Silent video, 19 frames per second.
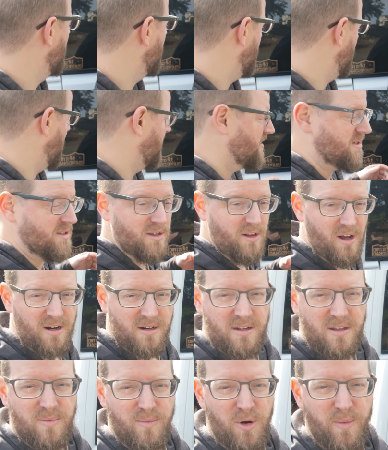This is
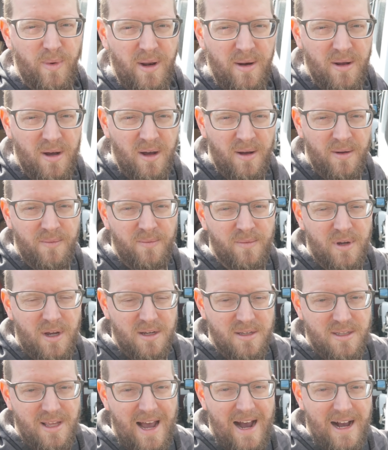locked at the moment
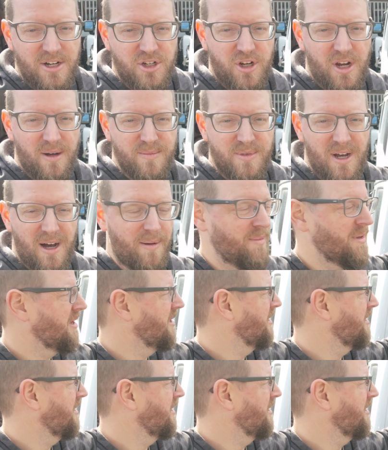because the hatch comes up,